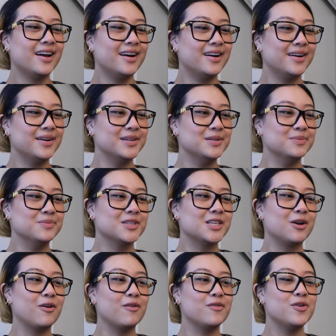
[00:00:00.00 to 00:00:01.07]

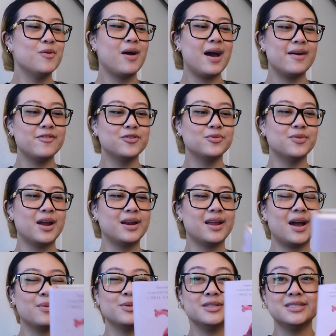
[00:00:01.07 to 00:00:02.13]
so if you haven't read
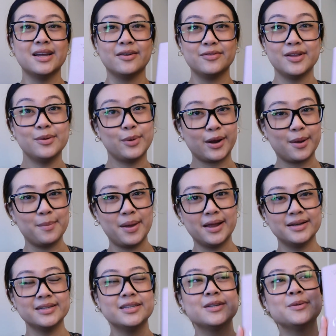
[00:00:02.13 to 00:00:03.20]
it, I would definitely
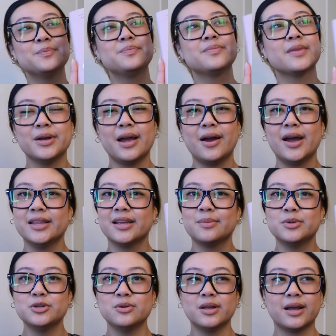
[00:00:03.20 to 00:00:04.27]
recommend. But yeah, I think I'm
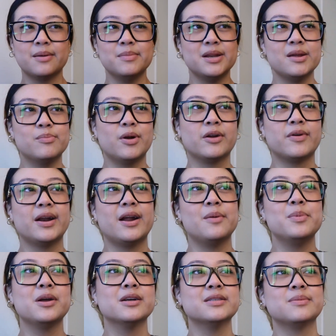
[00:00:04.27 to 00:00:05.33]
gonna do like a mini break right now
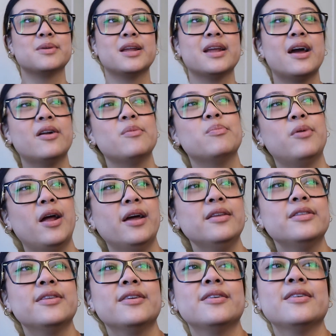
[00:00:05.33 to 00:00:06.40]
because I'm getting out of
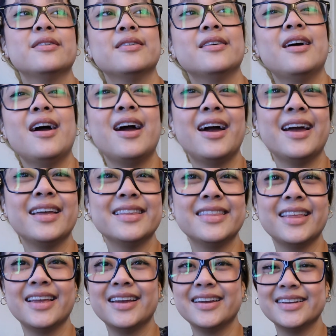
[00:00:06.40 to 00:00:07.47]
breath. I
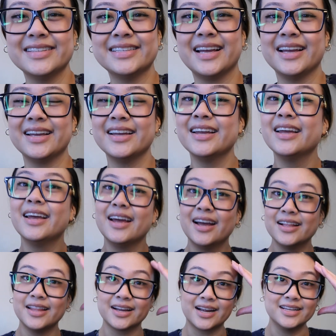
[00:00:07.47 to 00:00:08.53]
think because
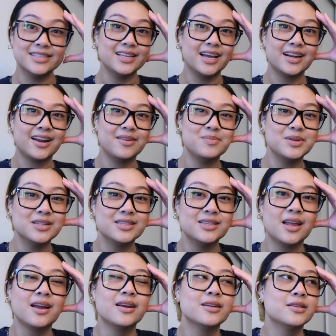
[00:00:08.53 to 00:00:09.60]
like I said, I've been
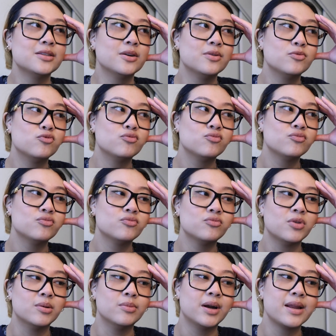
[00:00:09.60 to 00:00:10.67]
sick, so
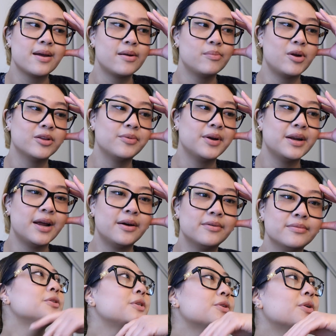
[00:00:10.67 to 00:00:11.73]
I'm running out of breath right now.
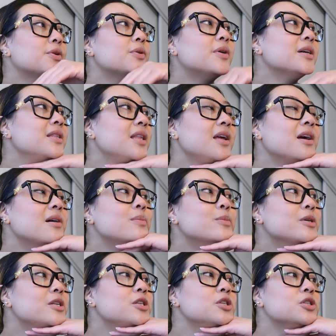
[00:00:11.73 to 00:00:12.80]
So I think I'm
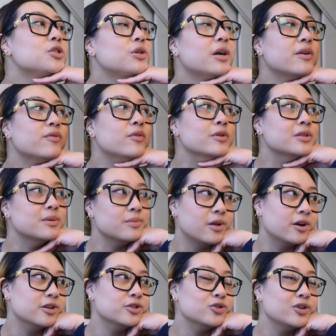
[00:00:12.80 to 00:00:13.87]
gonna just try to fold some
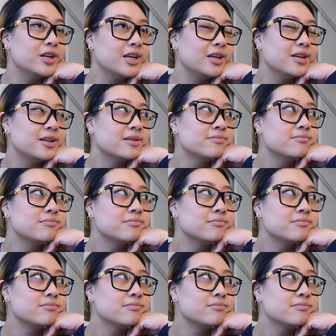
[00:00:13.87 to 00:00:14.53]
laundry